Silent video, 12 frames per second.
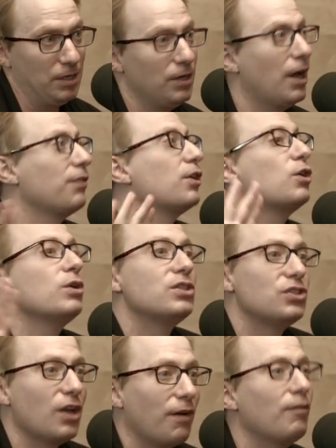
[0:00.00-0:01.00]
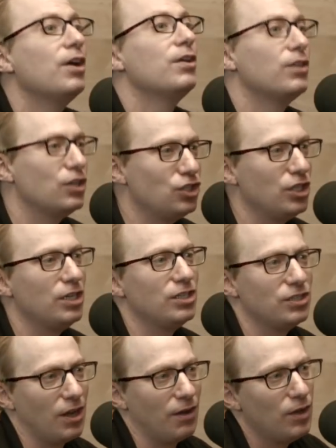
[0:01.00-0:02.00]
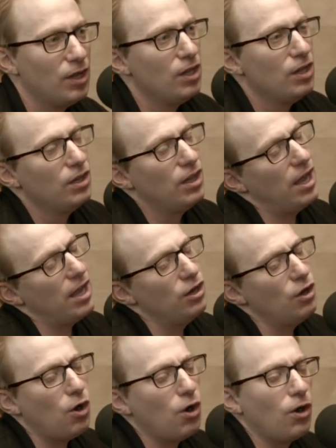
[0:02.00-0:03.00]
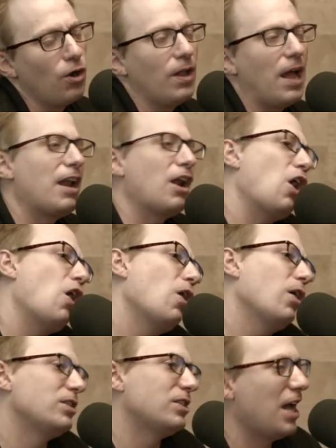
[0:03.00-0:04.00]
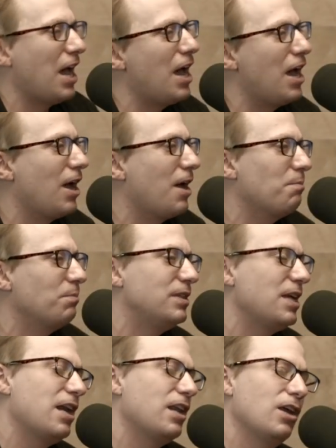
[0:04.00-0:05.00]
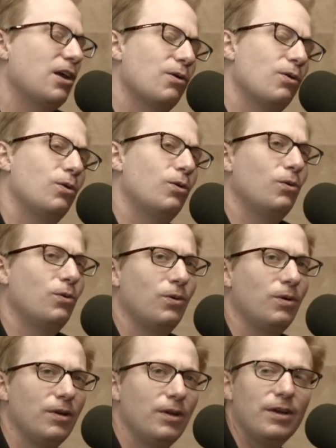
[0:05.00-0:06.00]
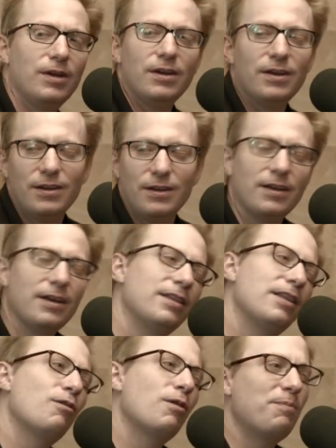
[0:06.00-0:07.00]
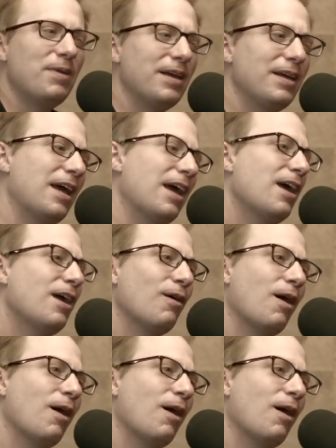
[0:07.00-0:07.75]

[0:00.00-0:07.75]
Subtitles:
not the good stuff, the shitty stuff. Like, and Earl had a hard time, Daddy-O. And there would be hair on